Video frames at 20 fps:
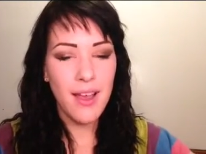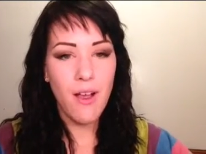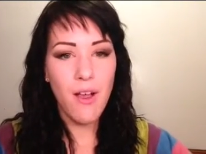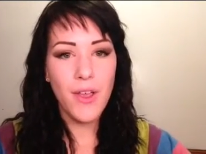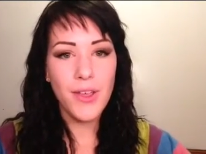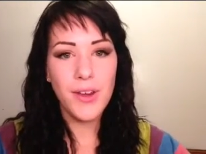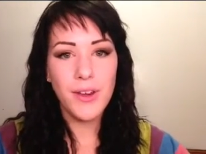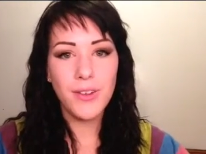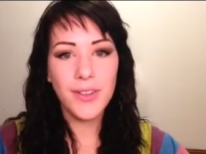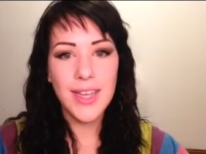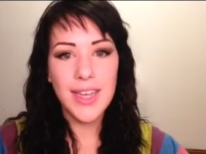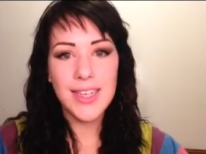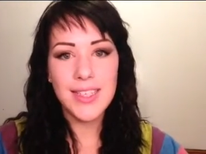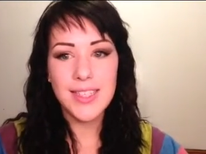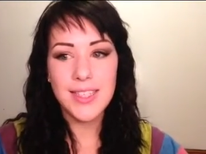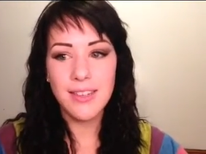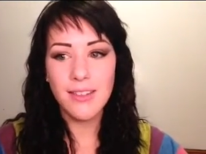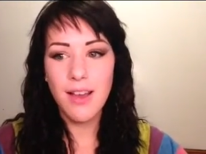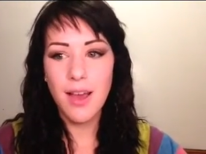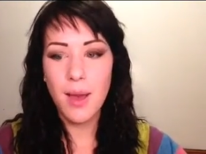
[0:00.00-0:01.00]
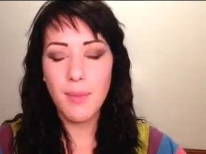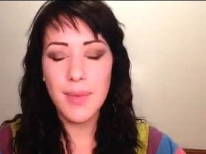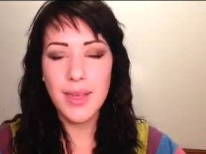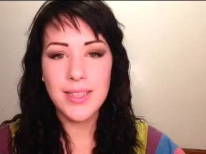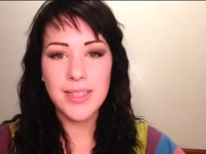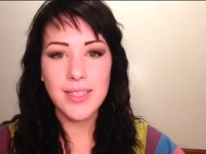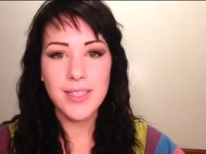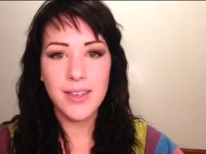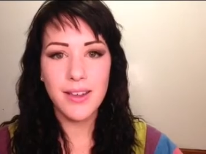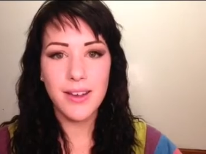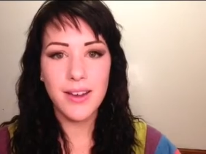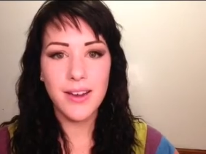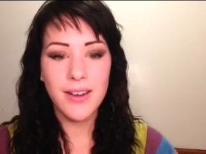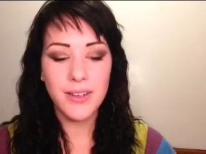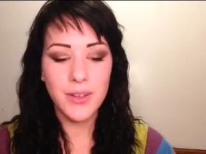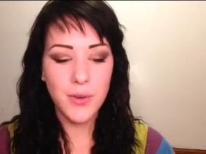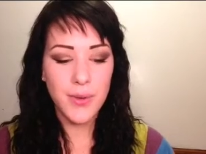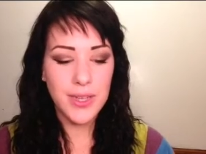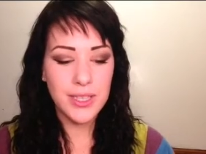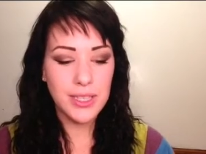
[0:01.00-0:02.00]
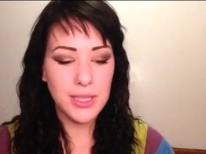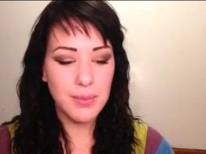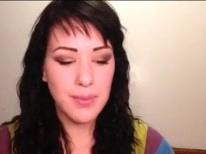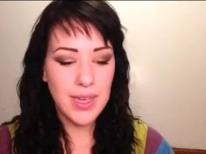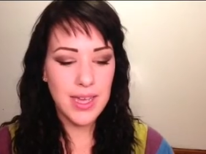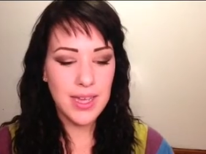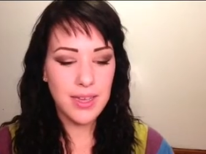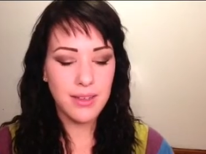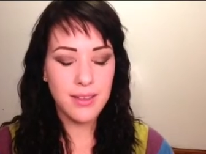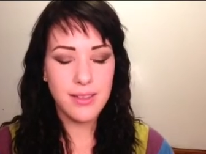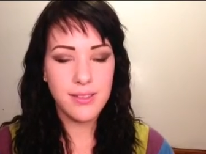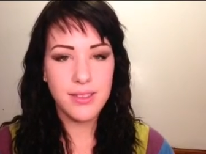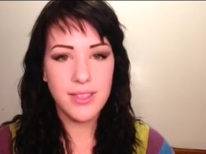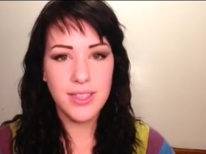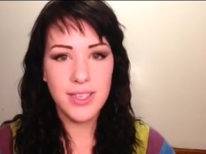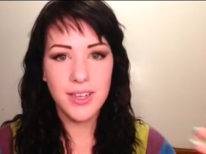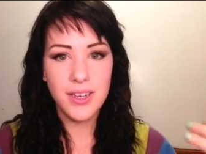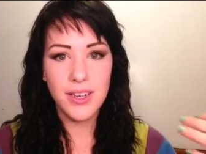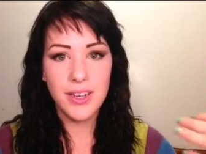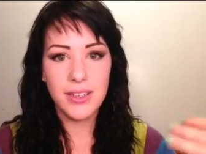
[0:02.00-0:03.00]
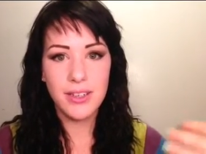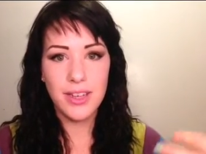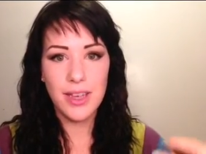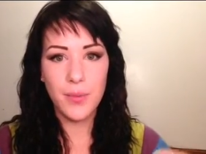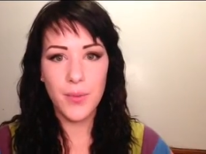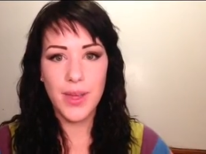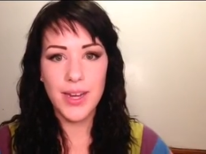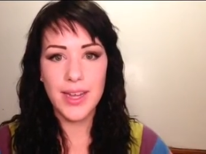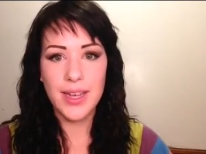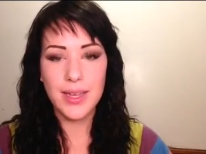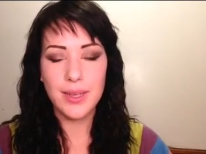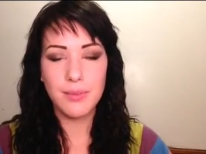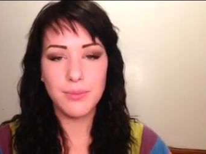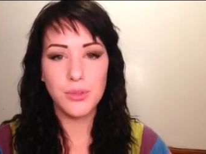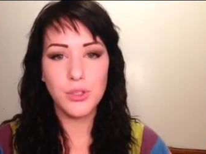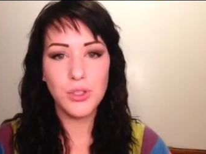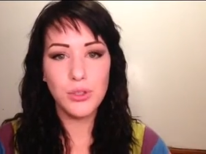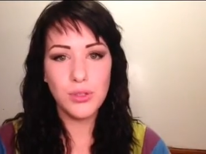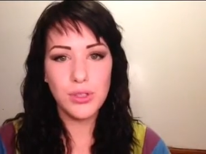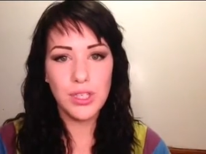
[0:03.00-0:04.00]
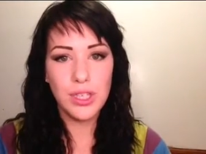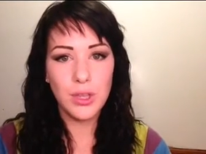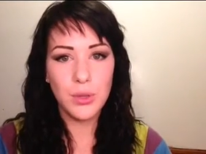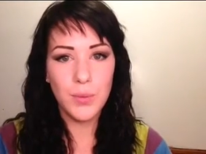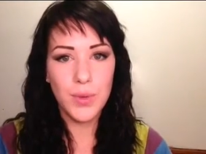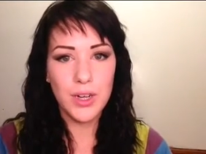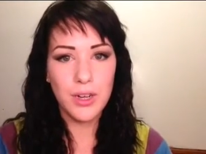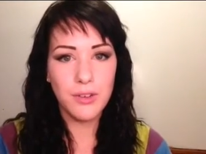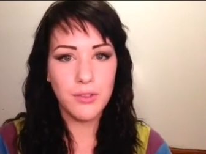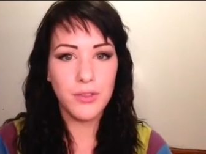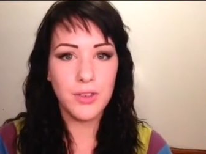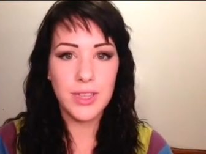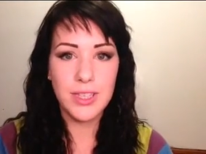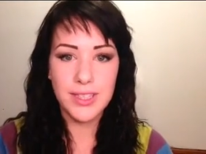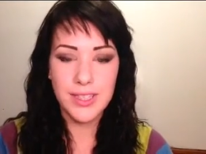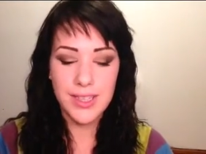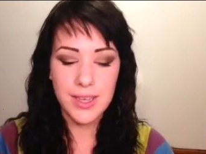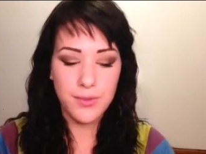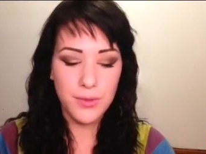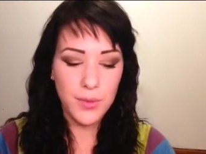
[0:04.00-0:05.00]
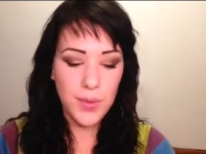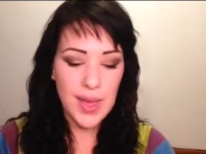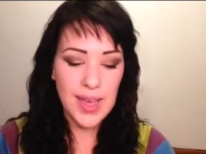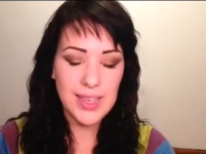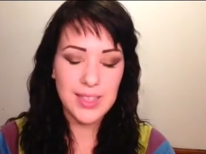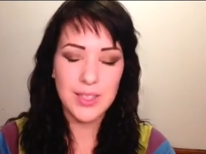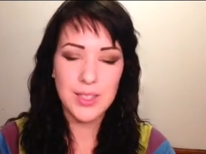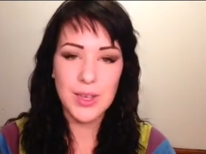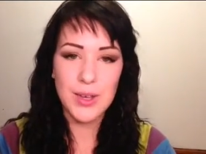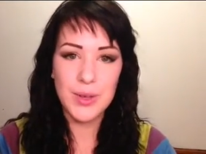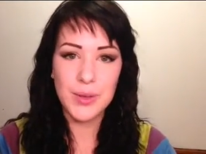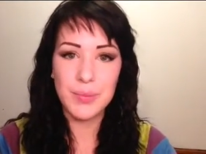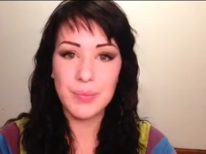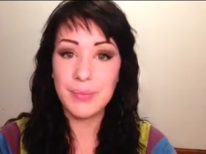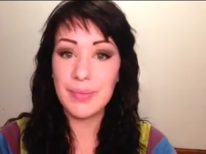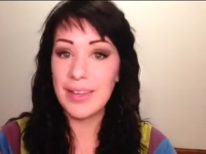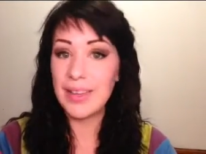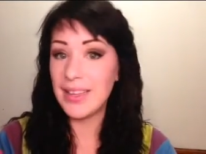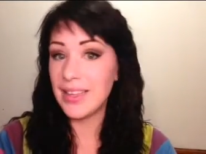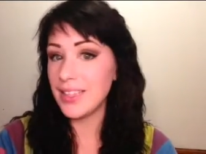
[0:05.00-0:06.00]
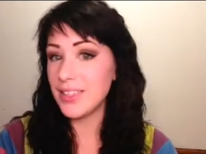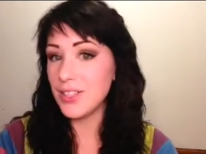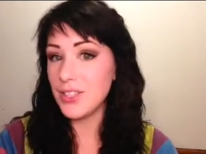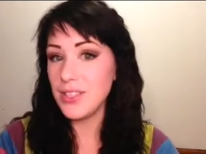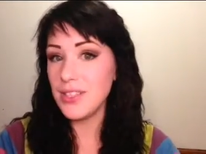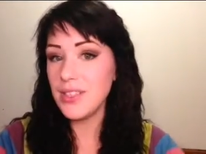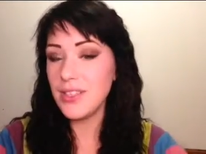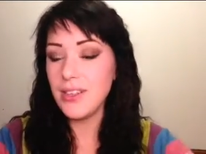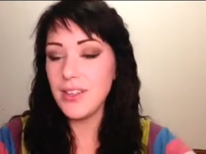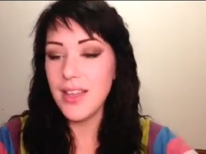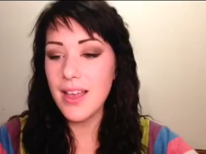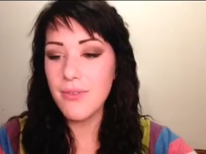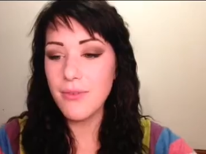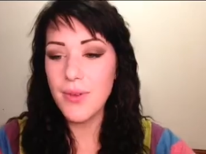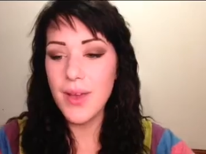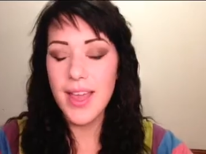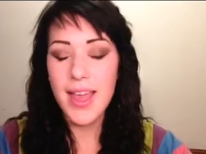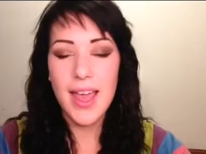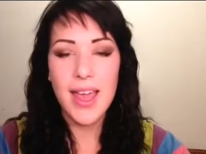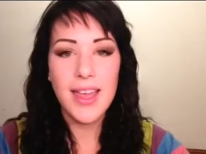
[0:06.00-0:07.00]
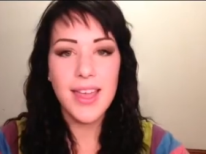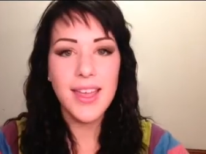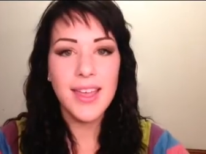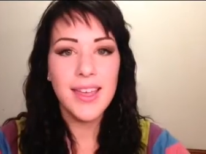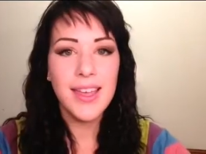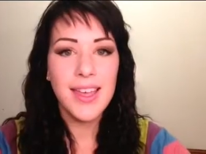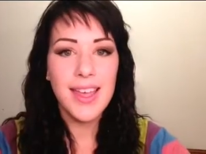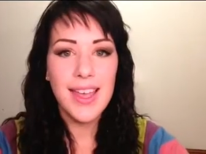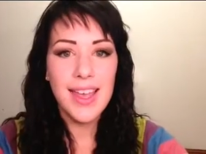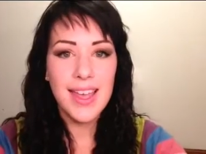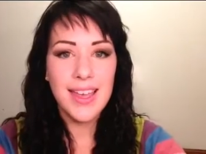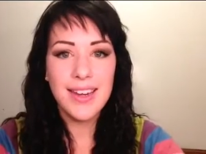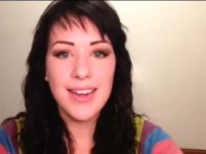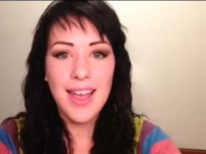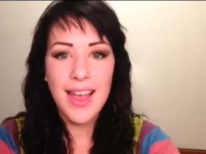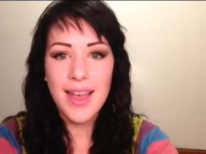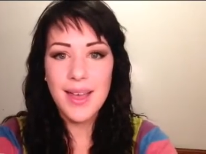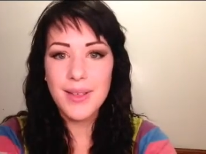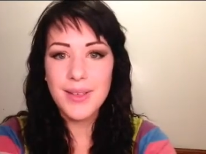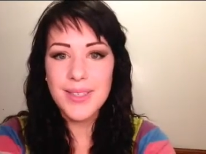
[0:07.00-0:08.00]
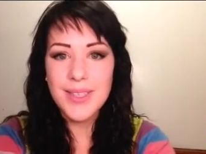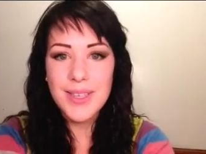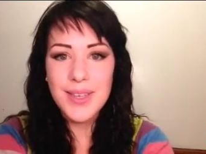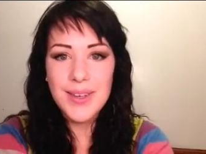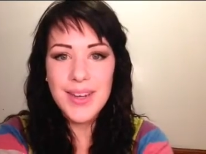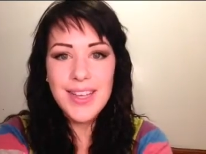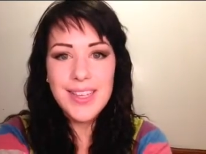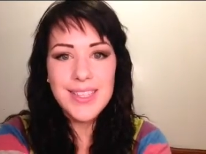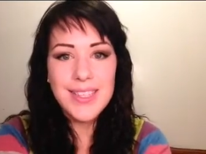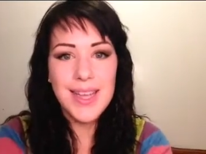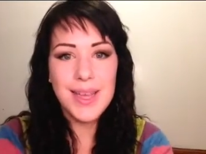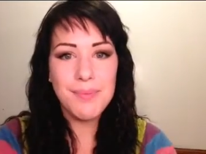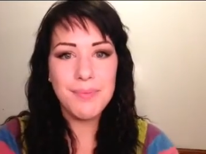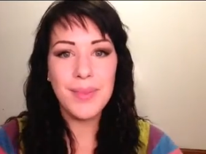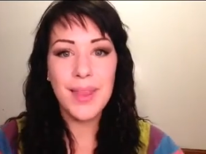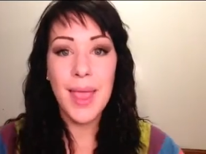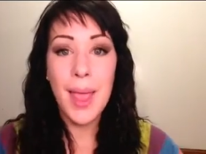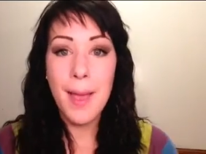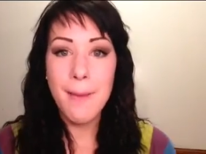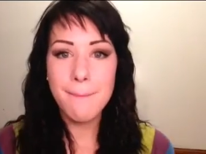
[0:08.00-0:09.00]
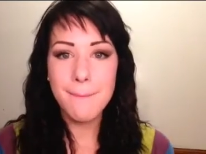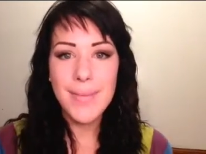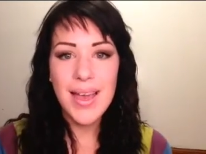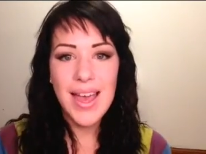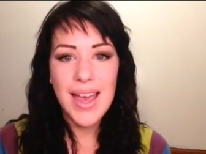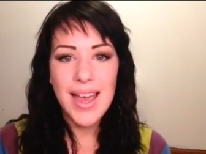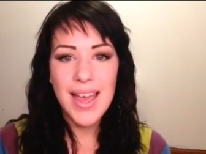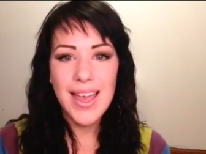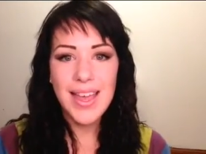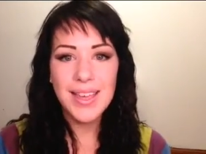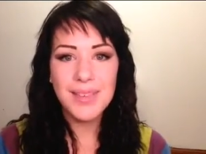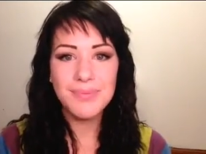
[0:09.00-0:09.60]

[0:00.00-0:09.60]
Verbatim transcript: all your likes and comments are going to be considered when I am choosing the winner for this giveaway. So just a little FYI, and I'll see you next time. Bye!